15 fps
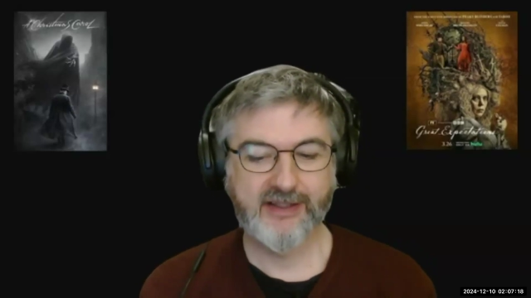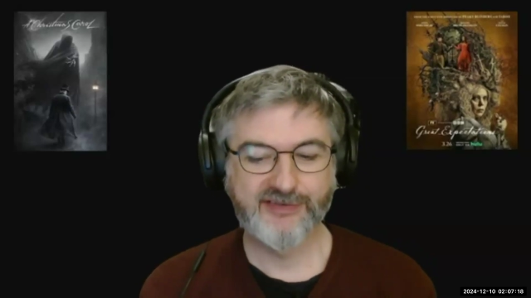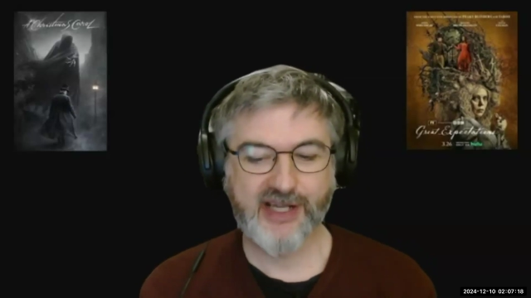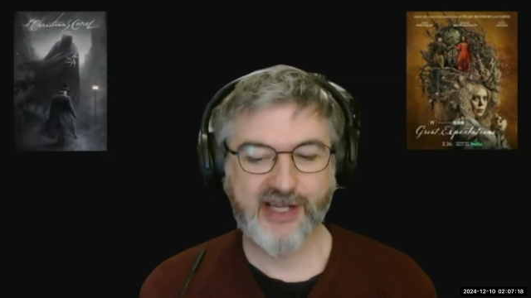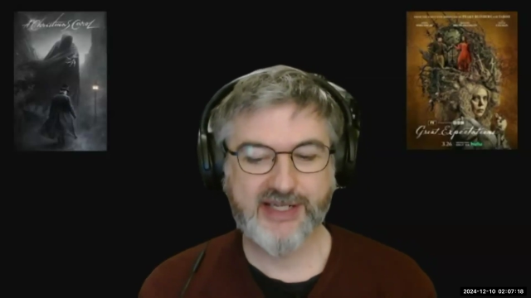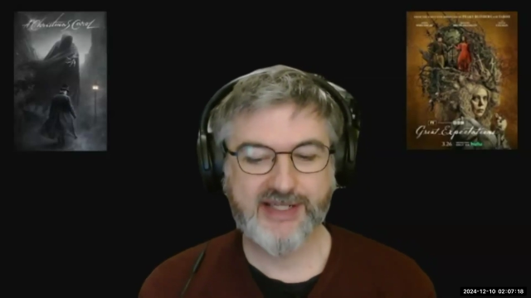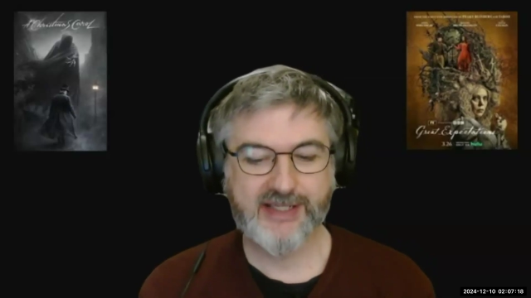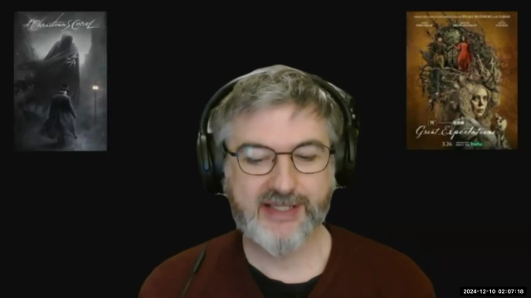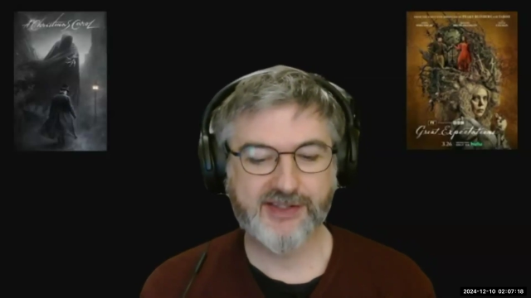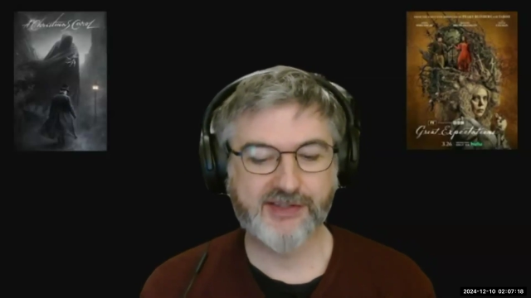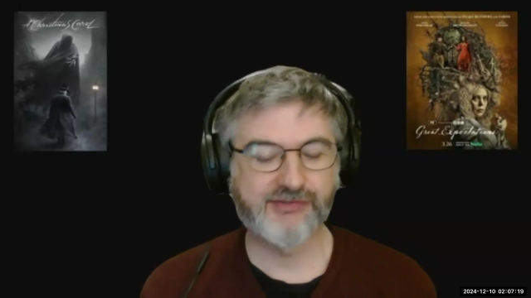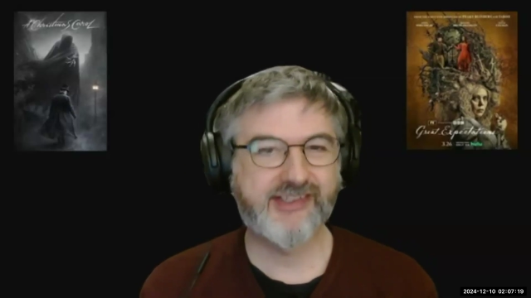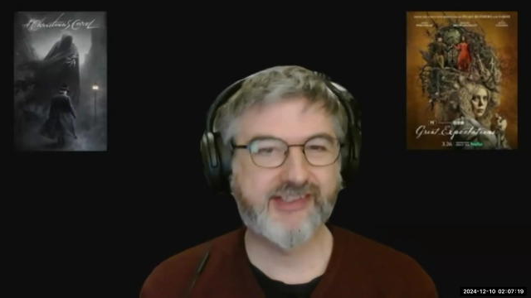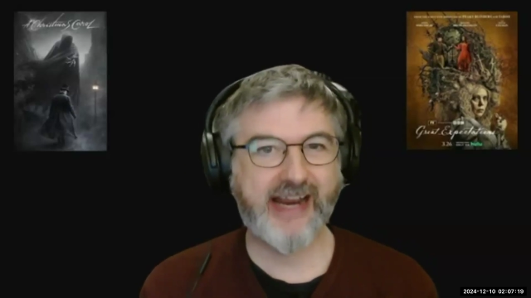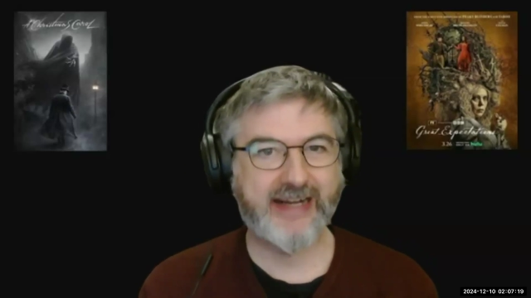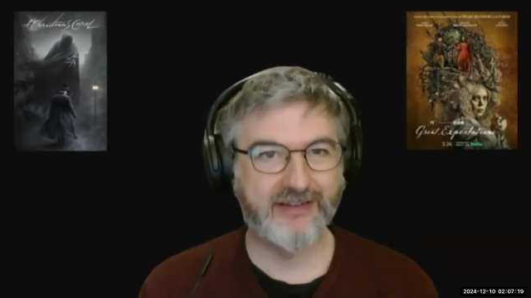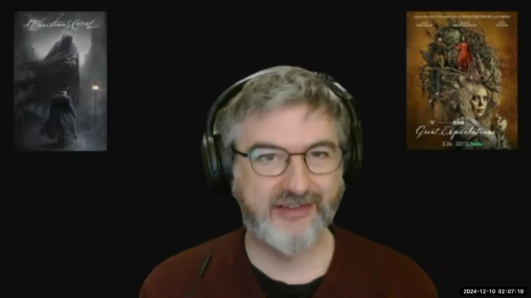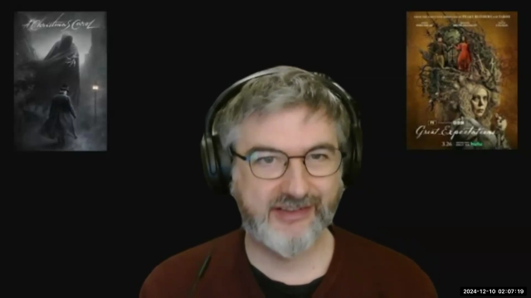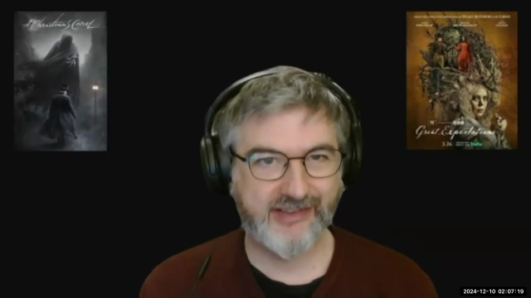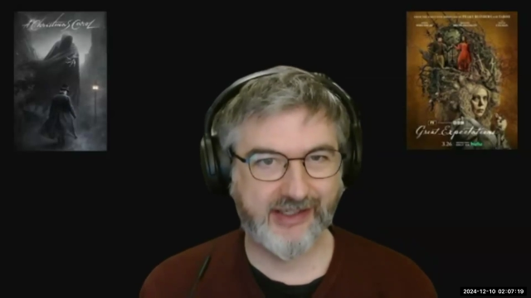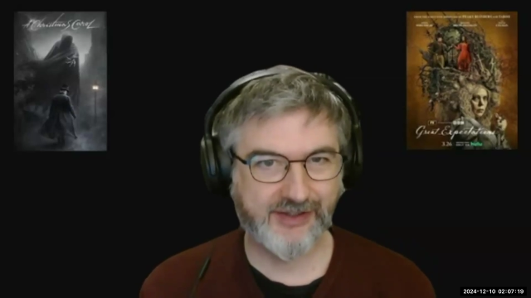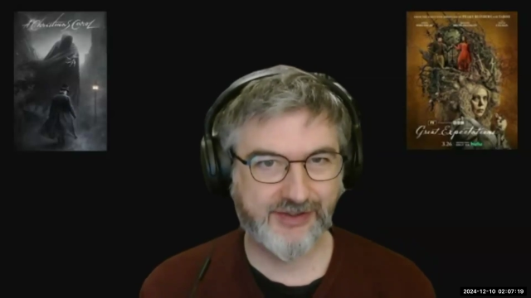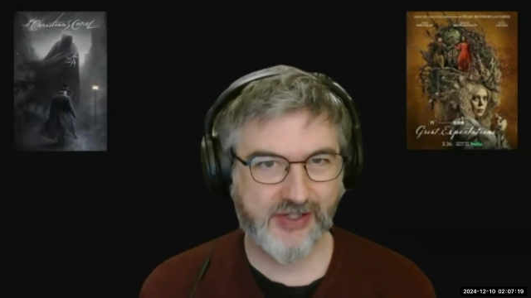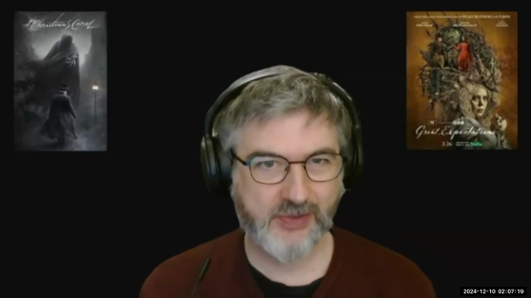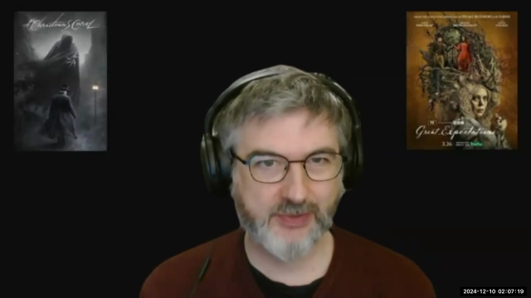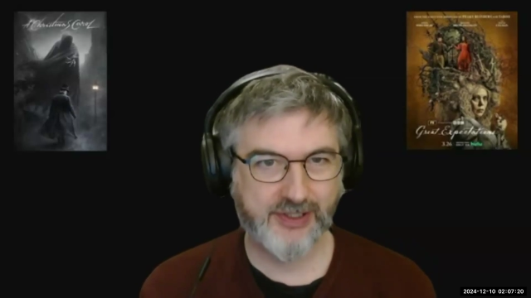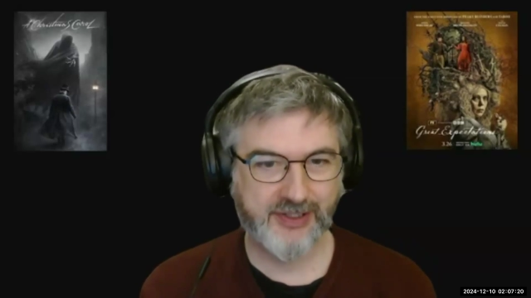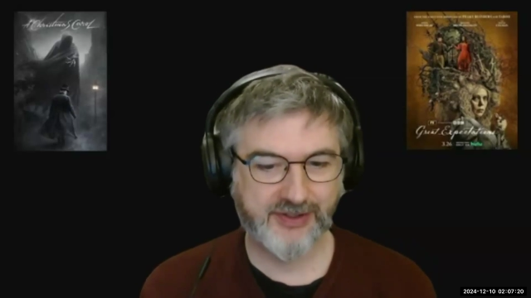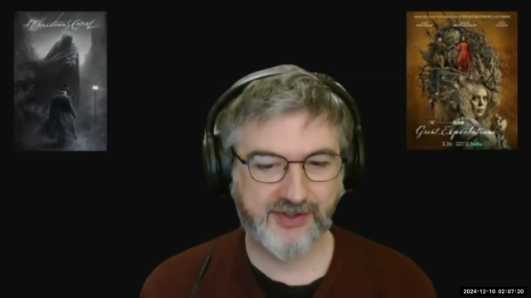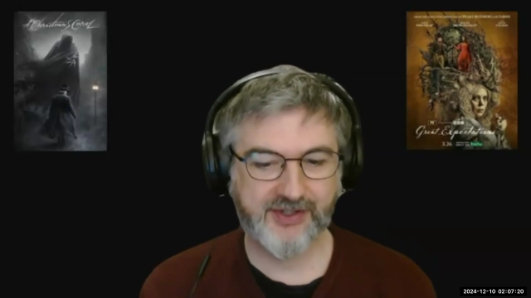of ideas of challenging
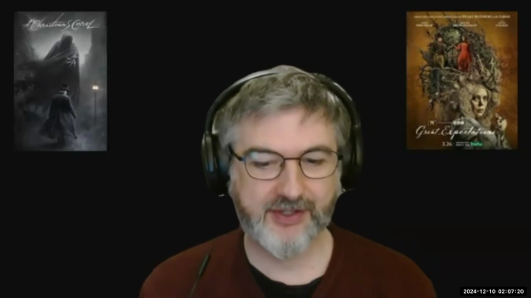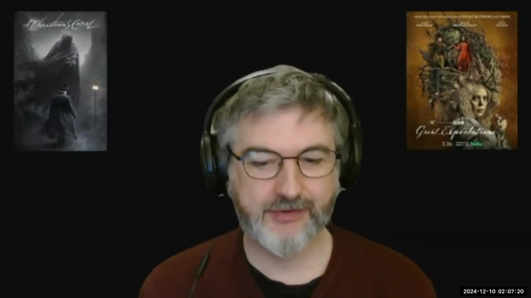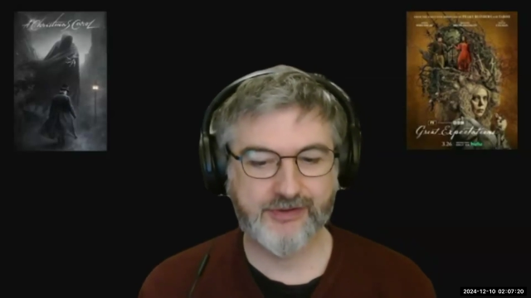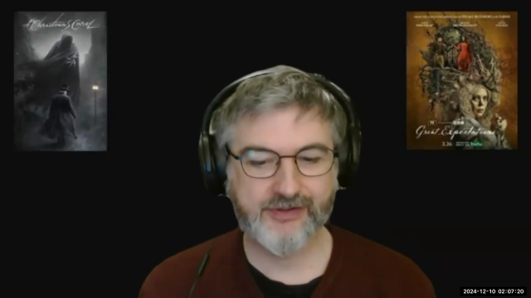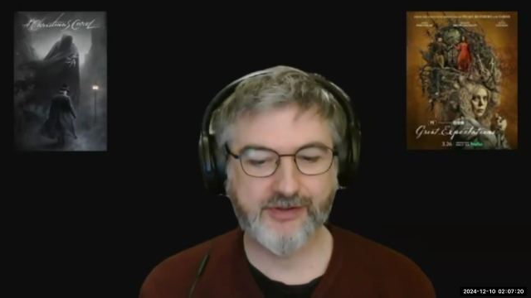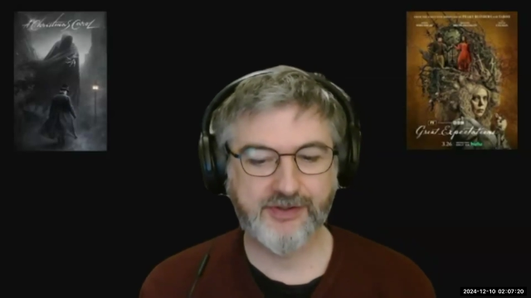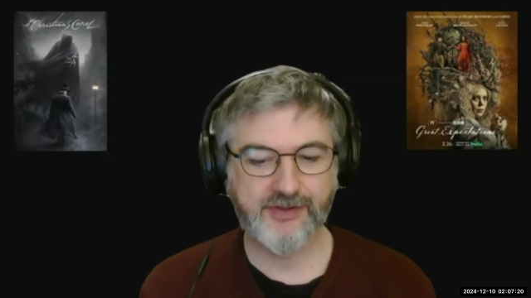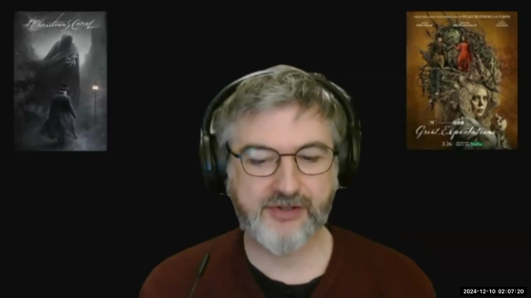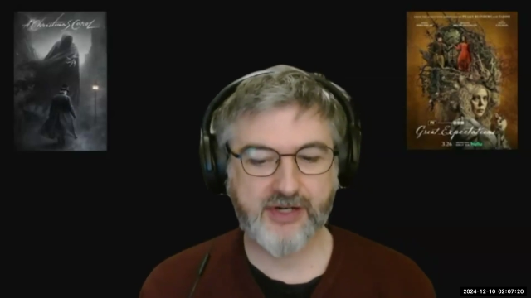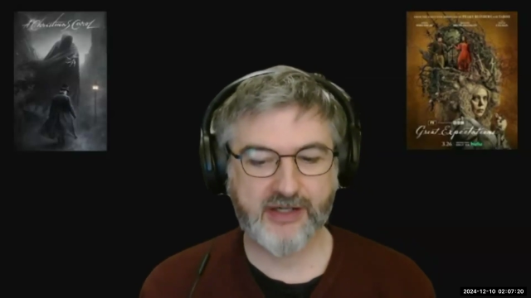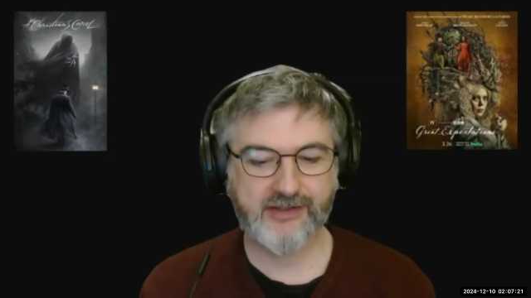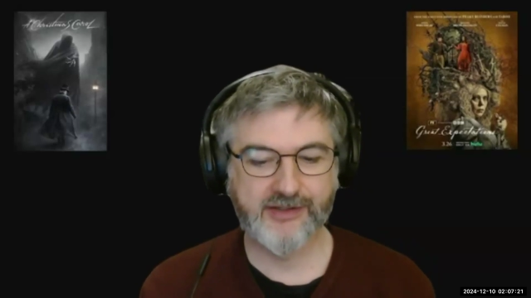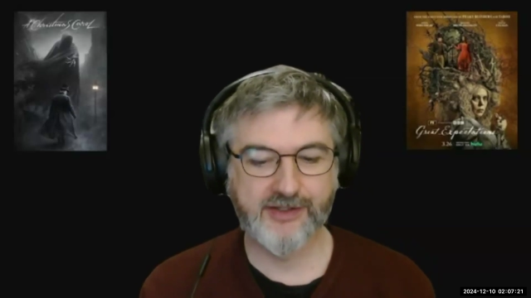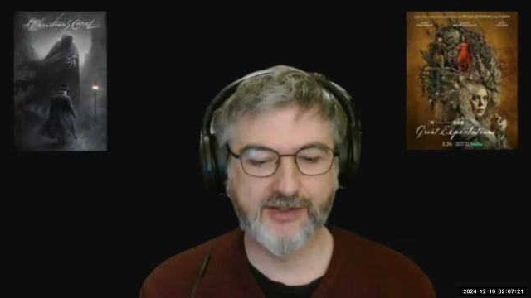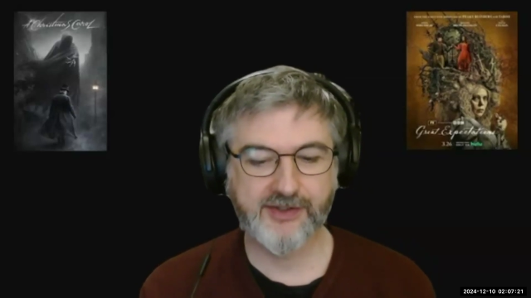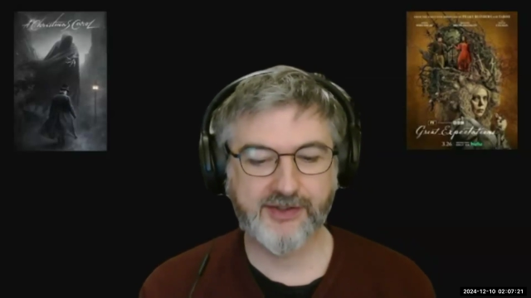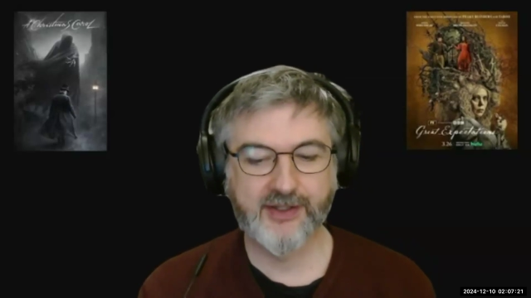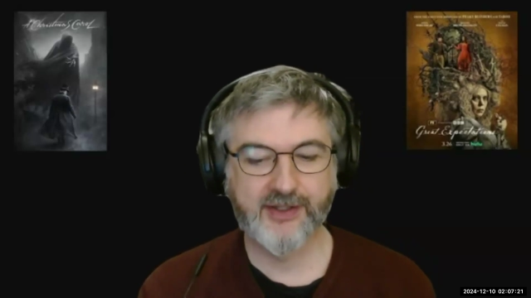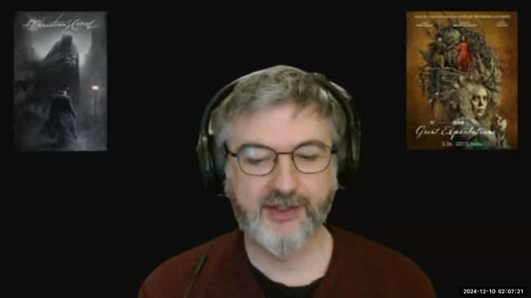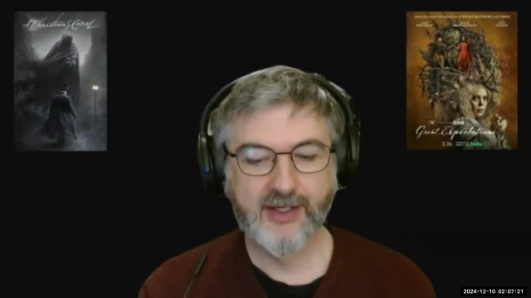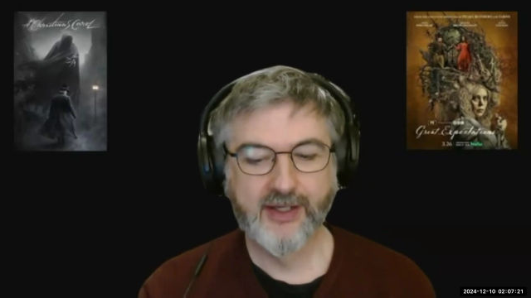dominant social structures,